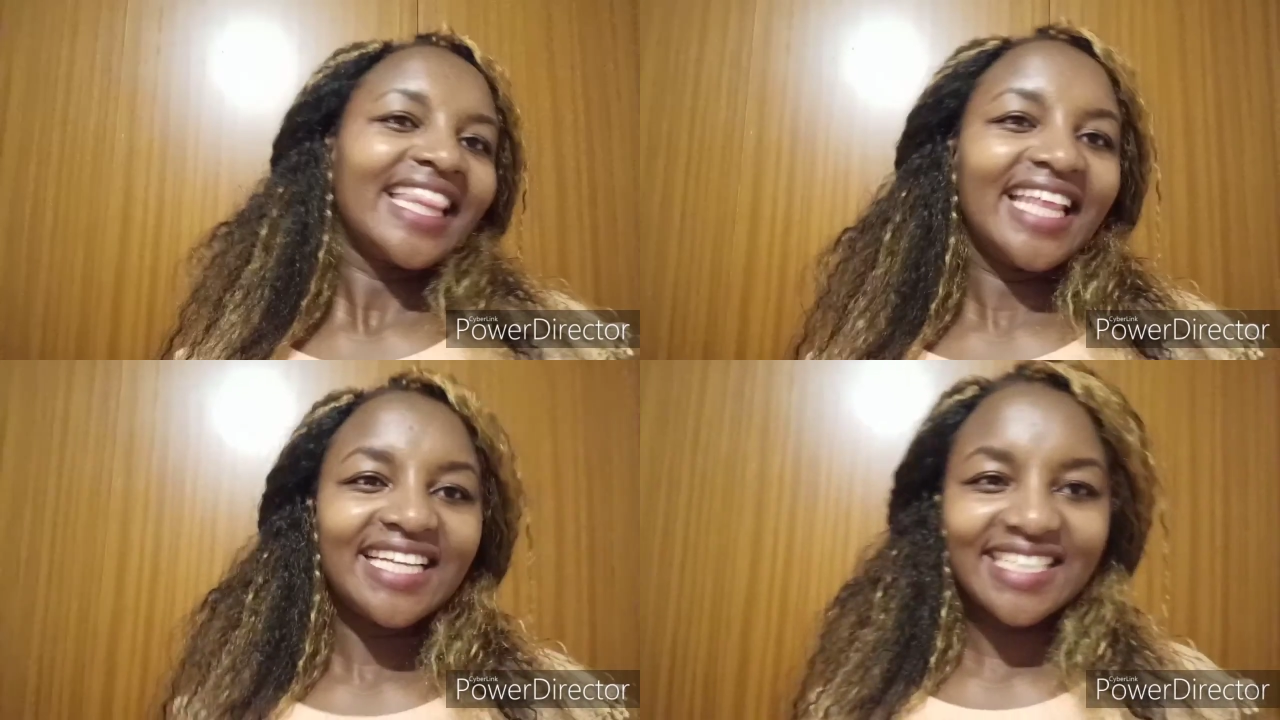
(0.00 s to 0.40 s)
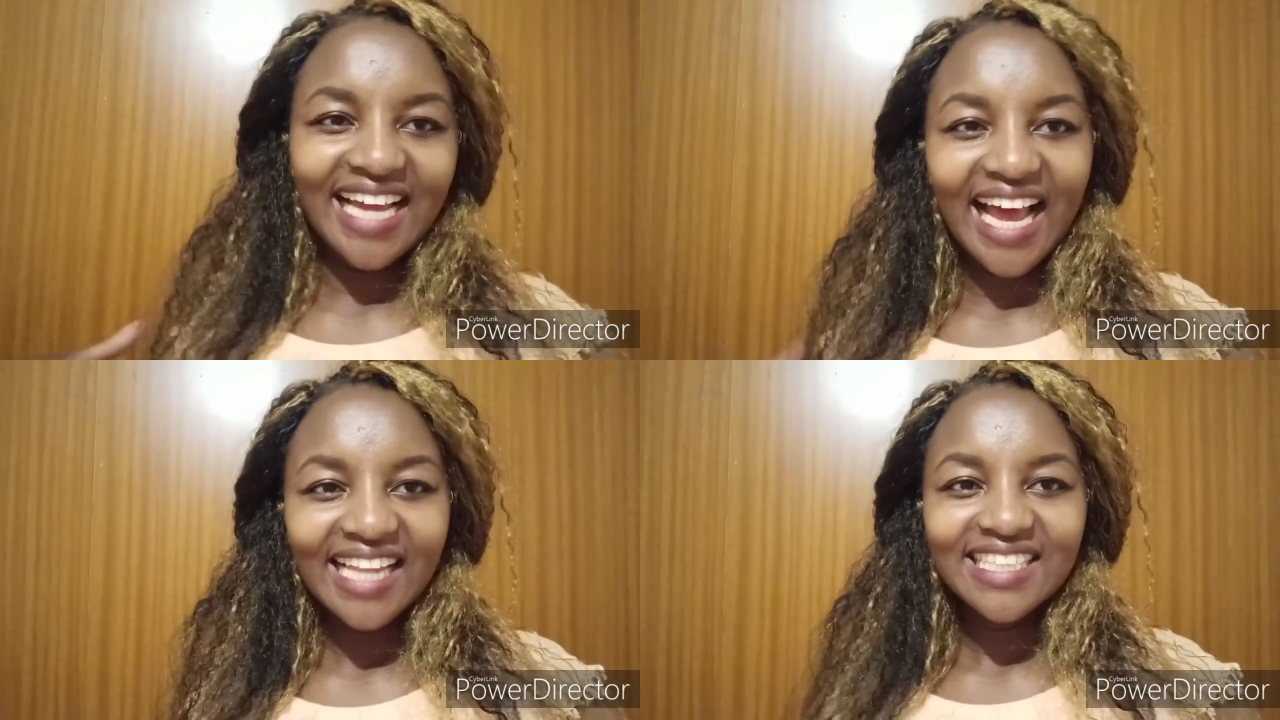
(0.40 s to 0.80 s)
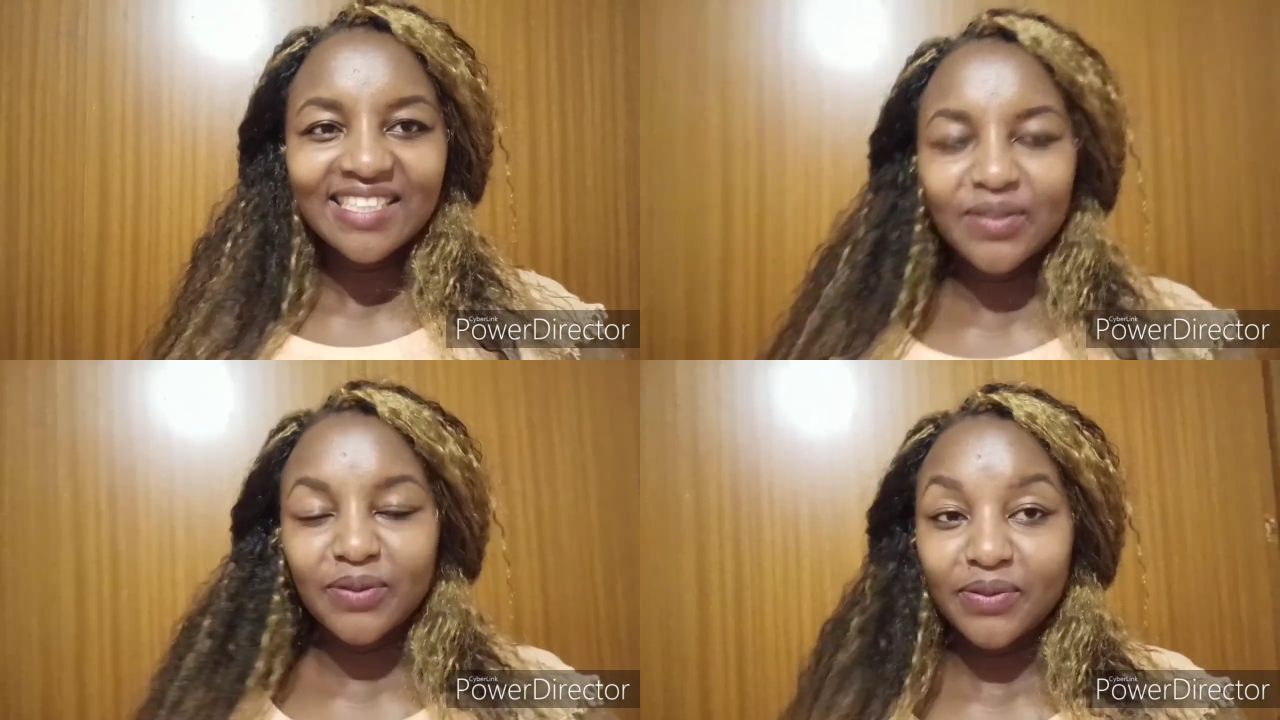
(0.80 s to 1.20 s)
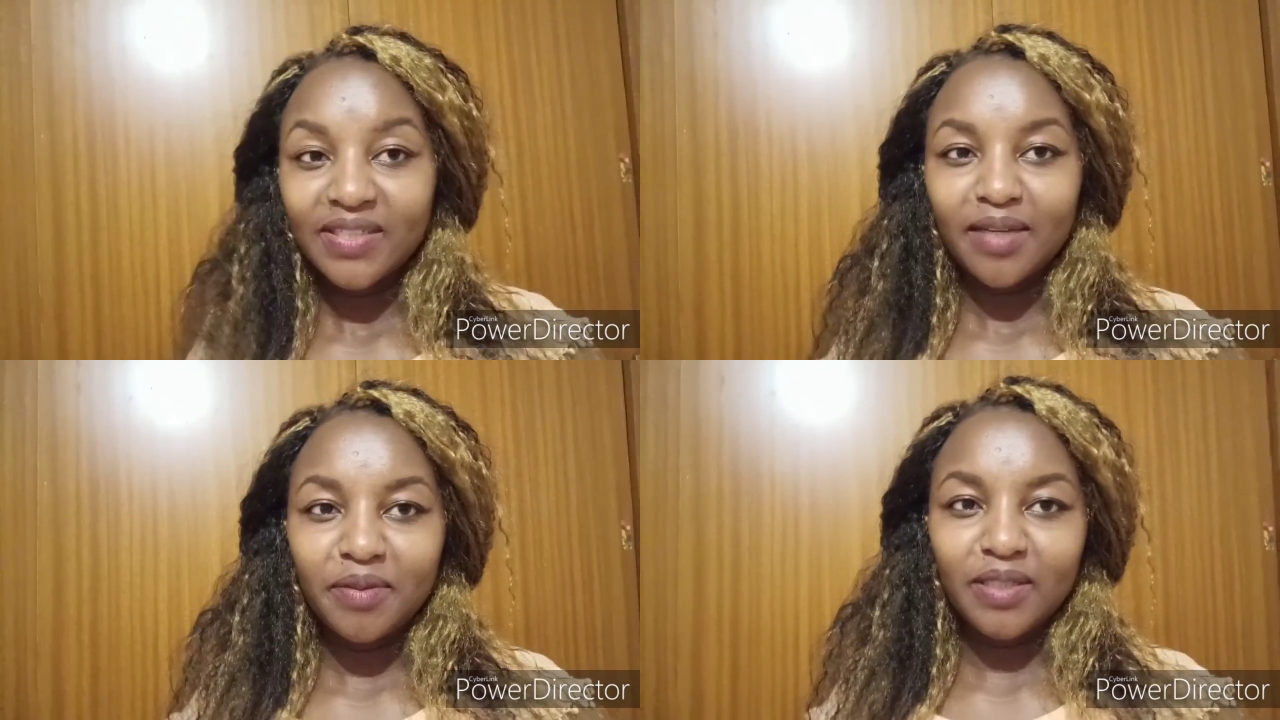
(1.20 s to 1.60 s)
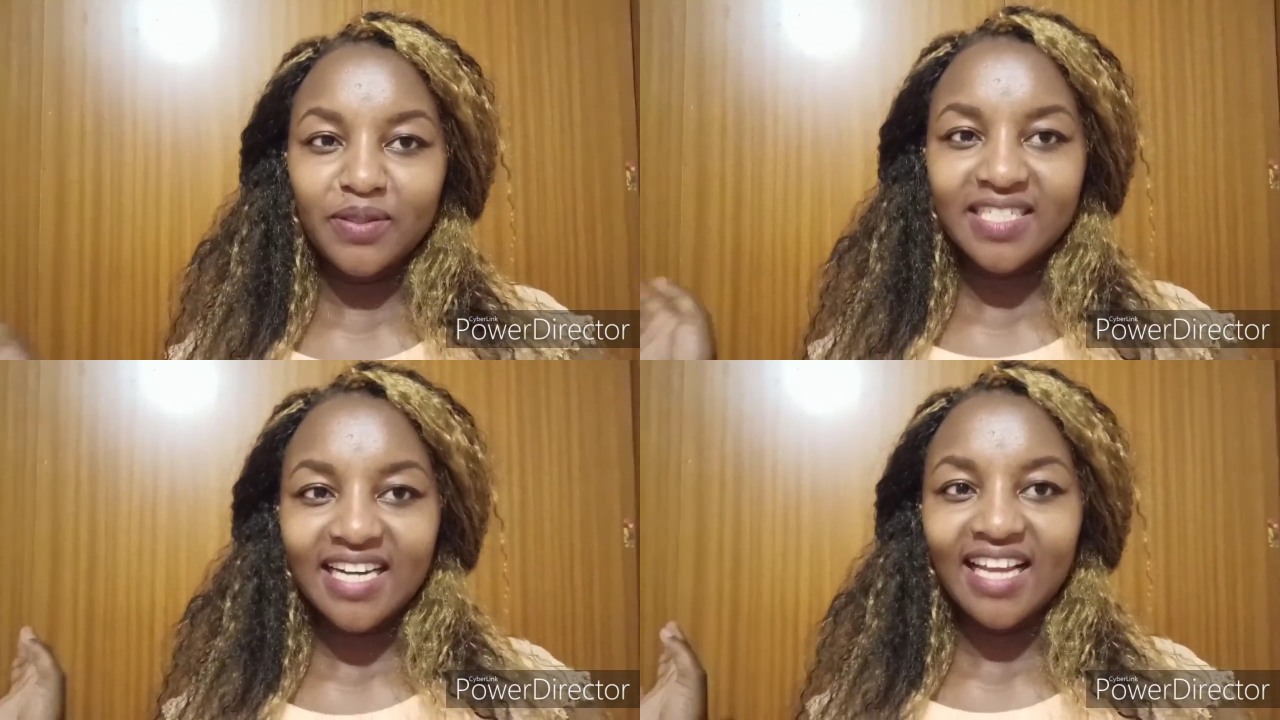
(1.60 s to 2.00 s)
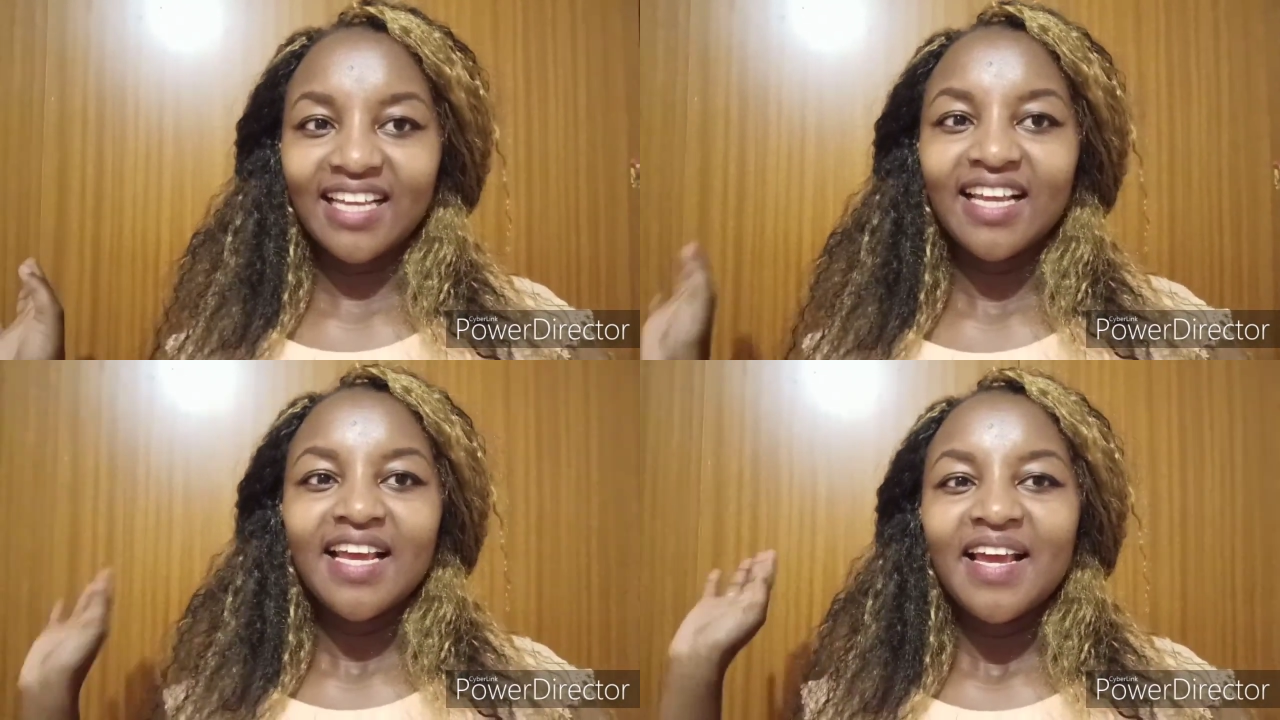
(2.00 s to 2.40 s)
that girl, so let me not try.